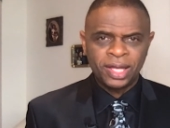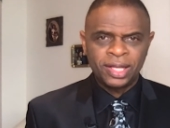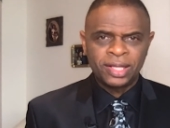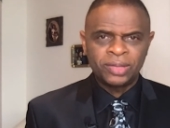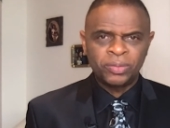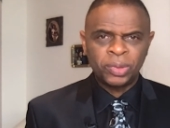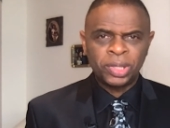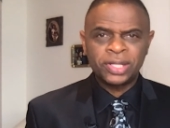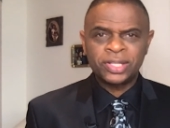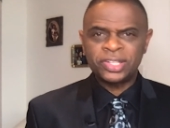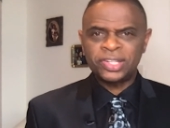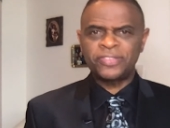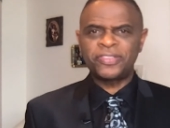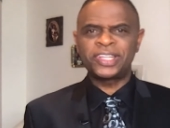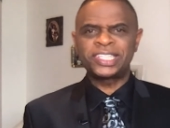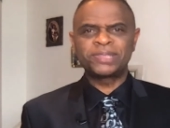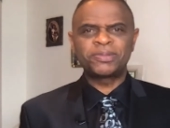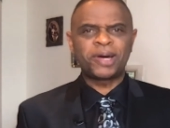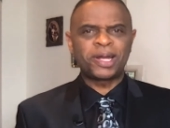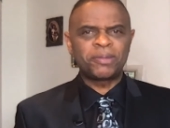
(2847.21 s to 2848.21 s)
One of the good
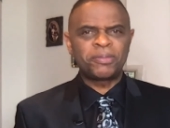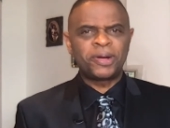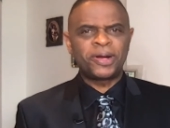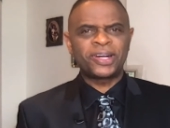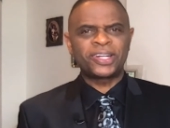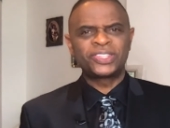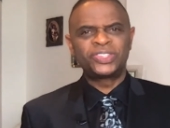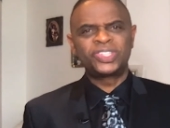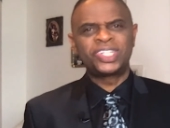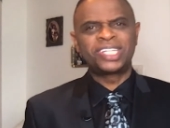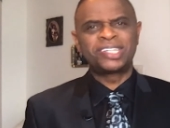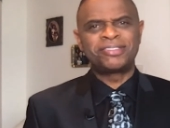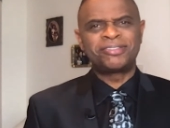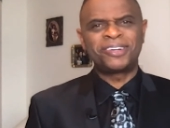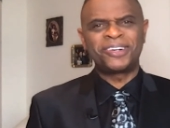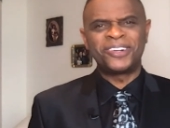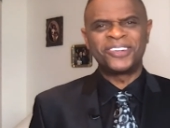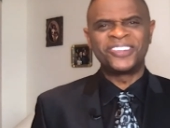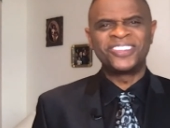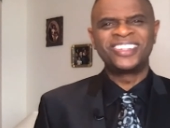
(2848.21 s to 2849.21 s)
things about America is you get to
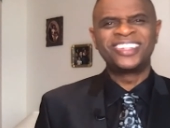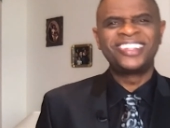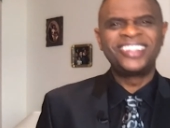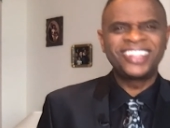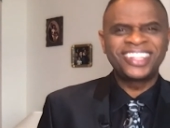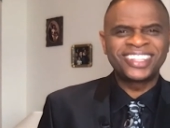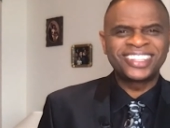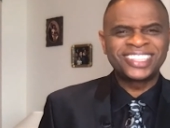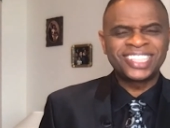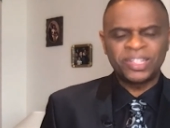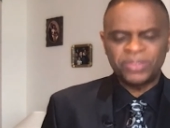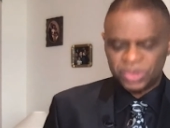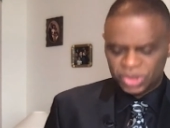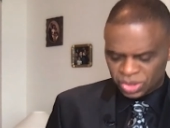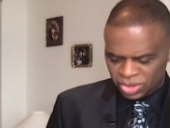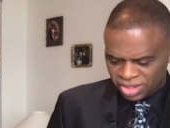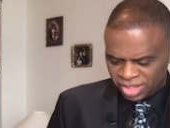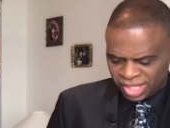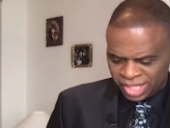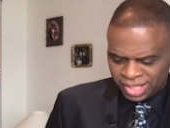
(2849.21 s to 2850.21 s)
vote. You get to say what
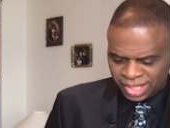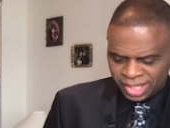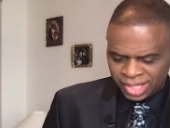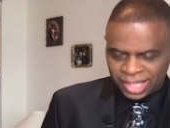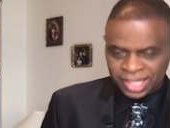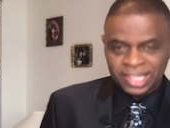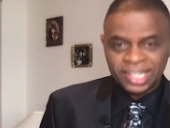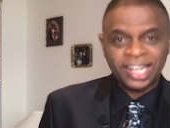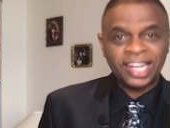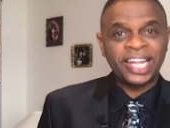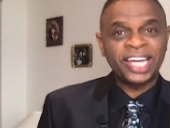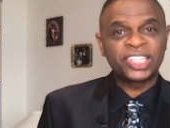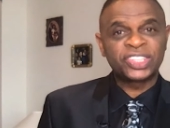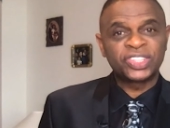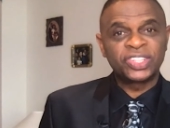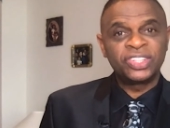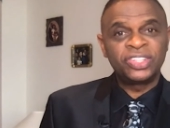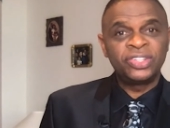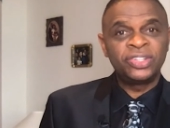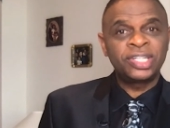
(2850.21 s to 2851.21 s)
you think in an
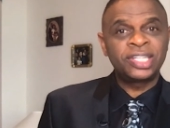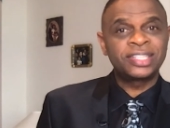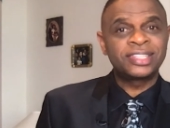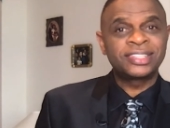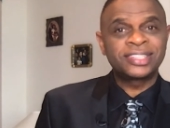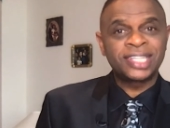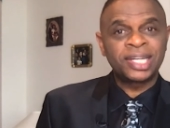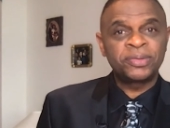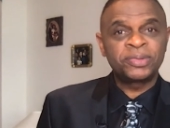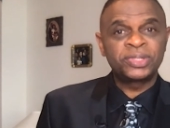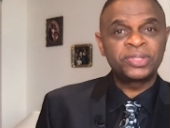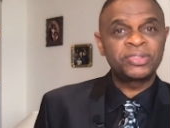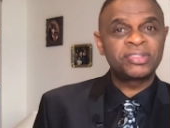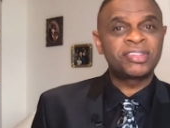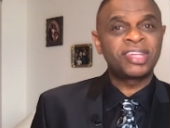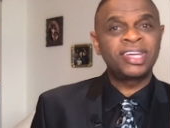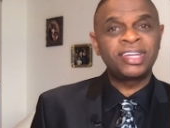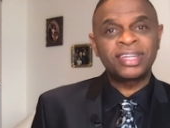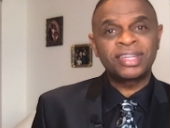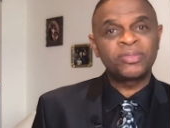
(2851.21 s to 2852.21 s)
election. You get to say what you
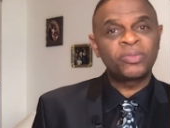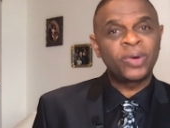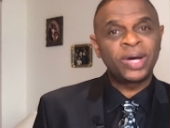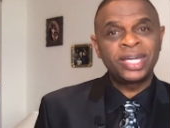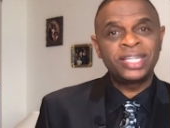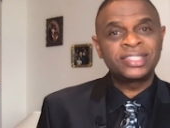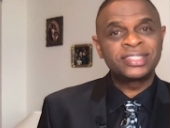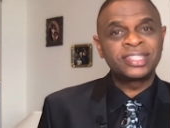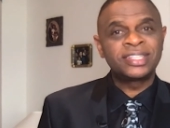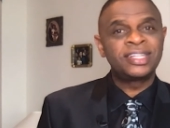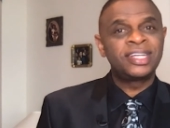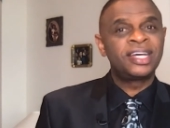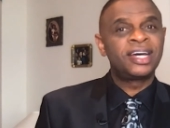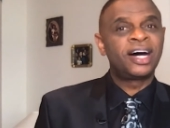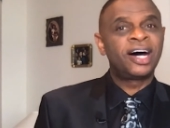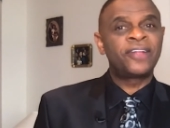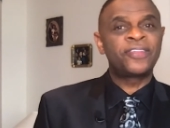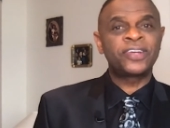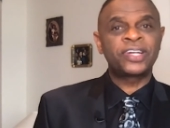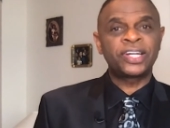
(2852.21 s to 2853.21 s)
think in ways that
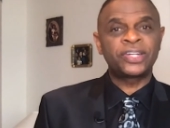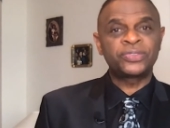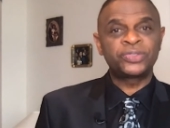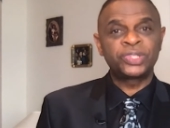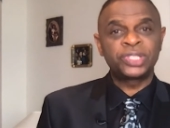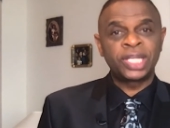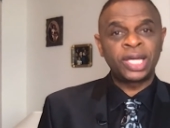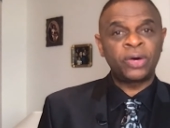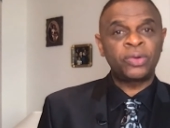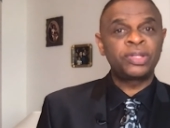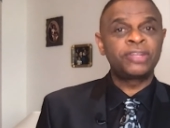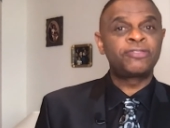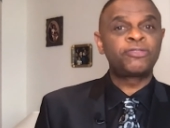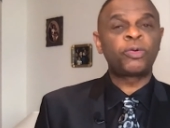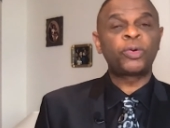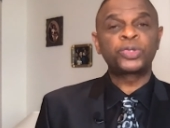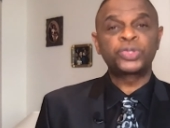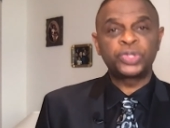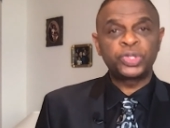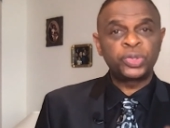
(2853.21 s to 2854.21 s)
other countries, they only
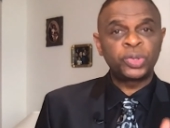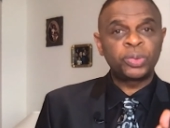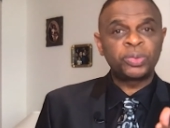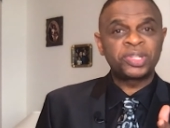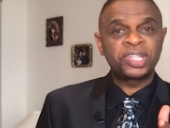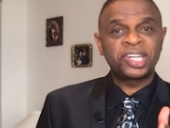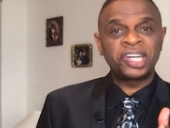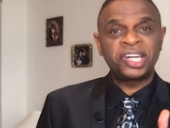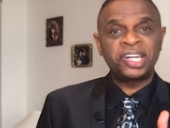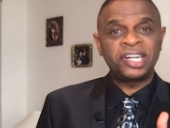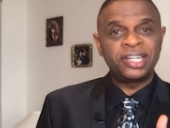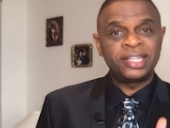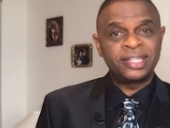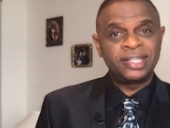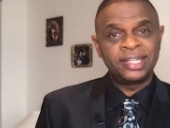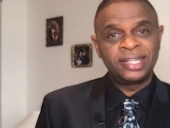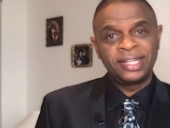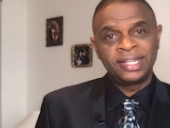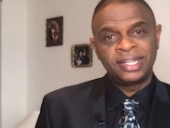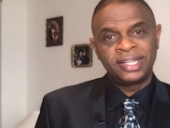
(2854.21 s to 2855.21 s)
force you to do it with a gun.
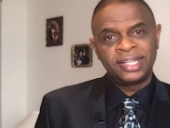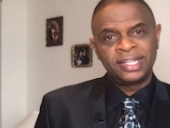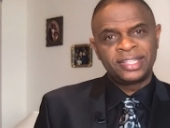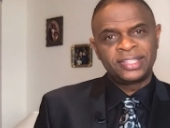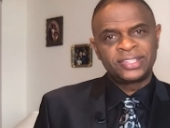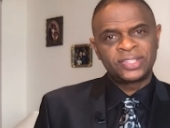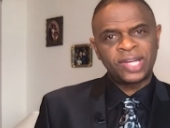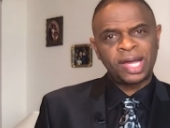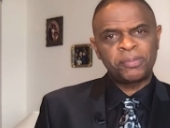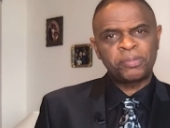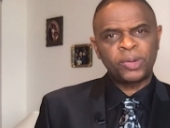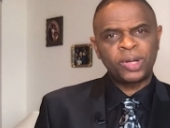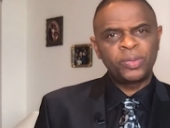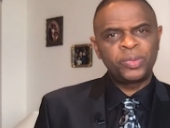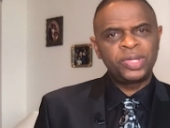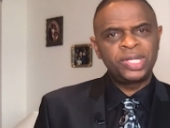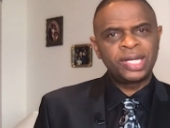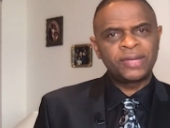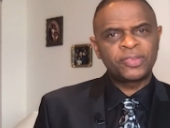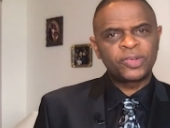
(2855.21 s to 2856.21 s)
So I pray
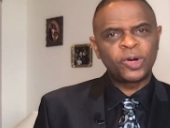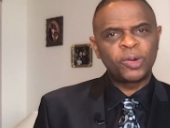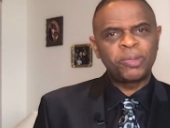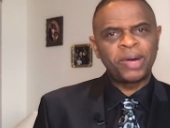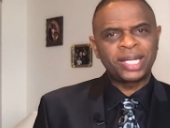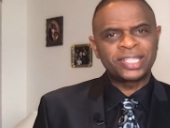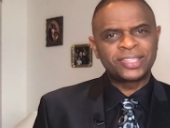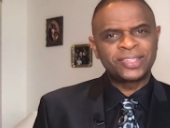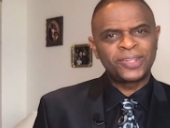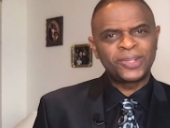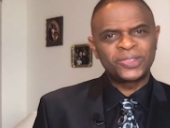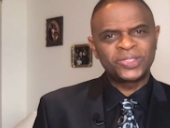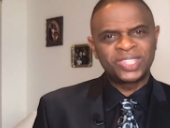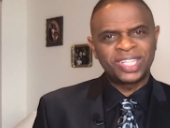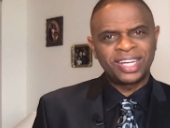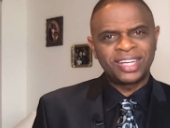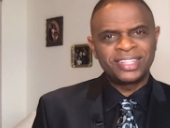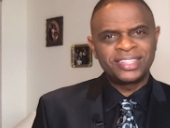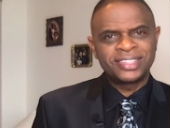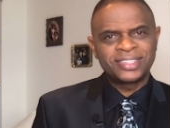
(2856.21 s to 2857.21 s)
we never go back to those
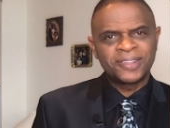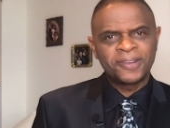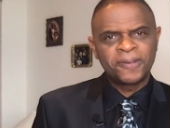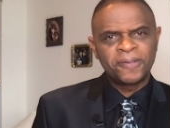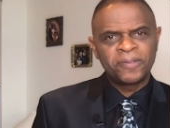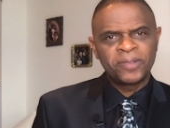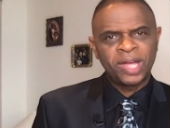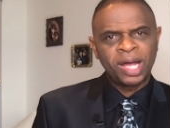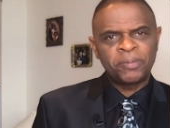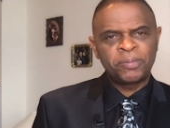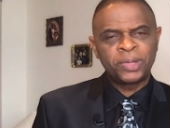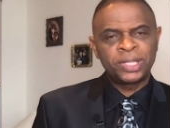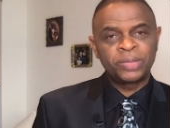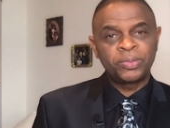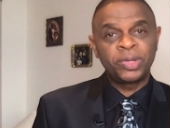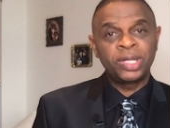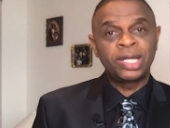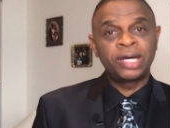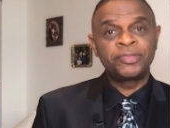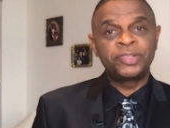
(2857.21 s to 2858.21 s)
days. I pray that
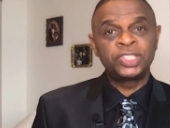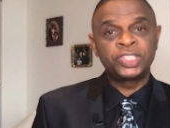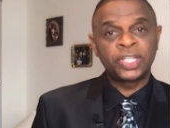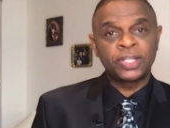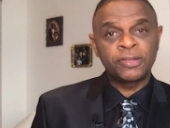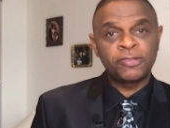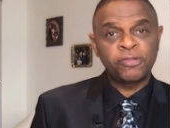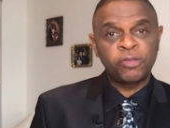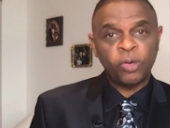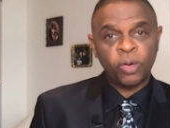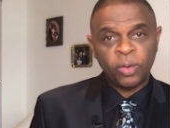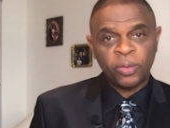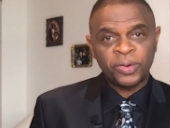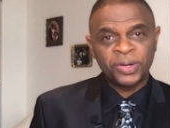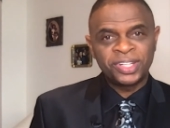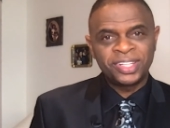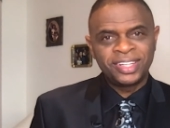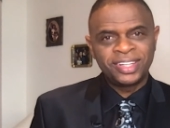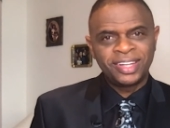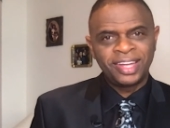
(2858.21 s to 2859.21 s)
we love each other
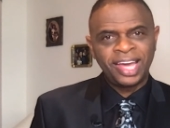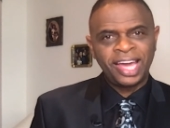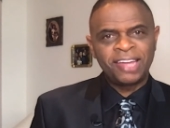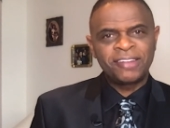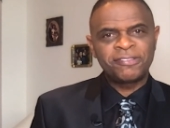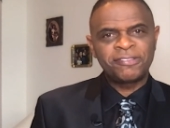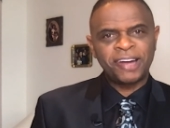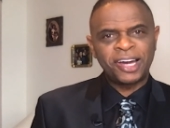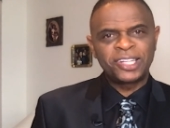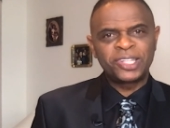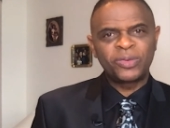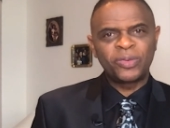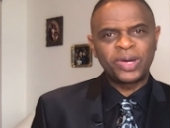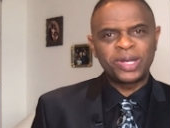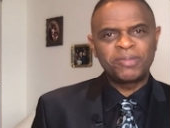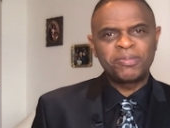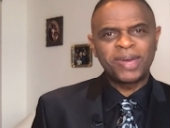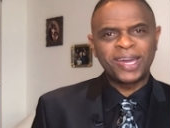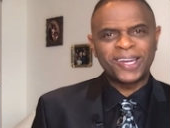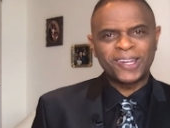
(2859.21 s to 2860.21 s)
forward and find a
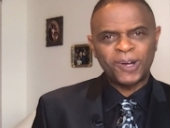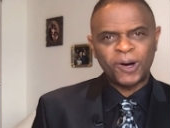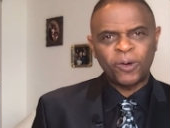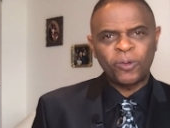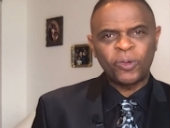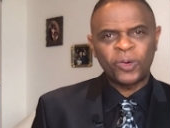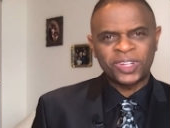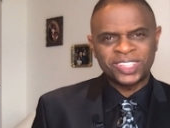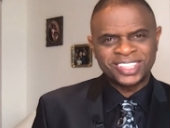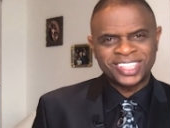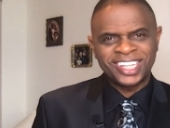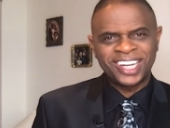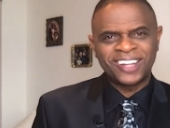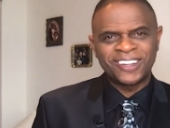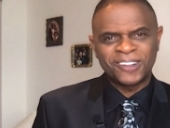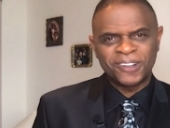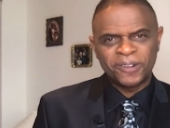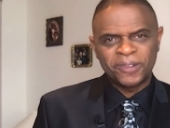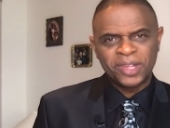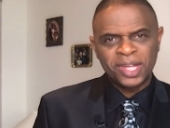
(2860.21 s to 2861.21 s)
way to make it all work together.